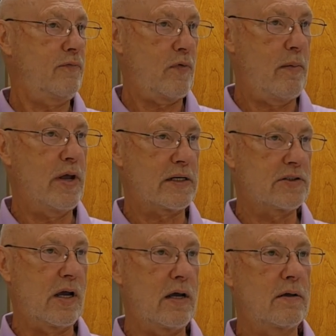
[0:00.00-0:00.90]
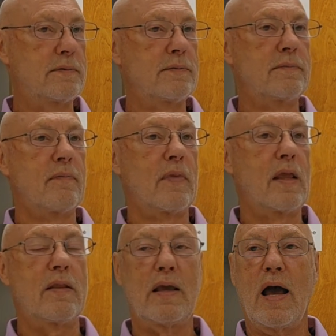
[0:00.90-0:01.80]
from exile,
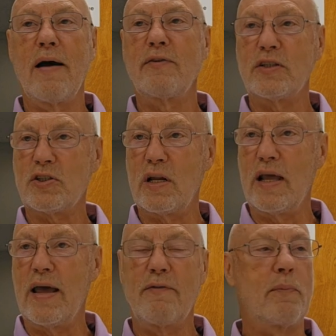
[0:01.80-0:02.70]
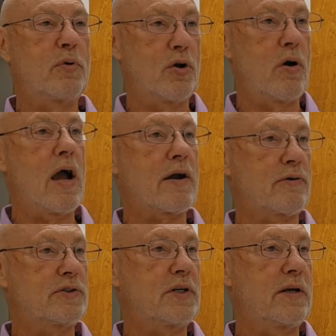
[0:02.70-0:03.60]
They obviously have a
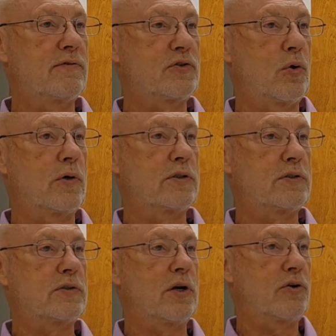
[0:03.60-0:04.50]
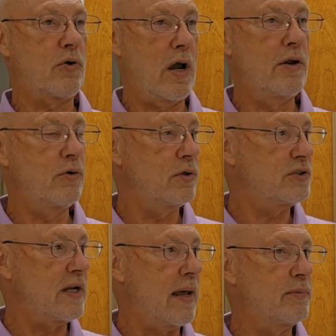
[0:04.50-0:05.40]
bureaucracy of sorts. They're trying to
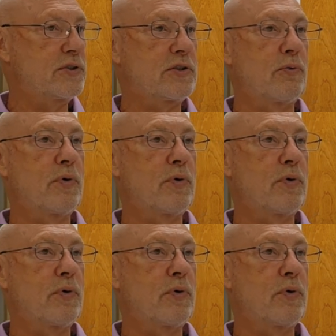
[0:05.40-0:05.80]
establish their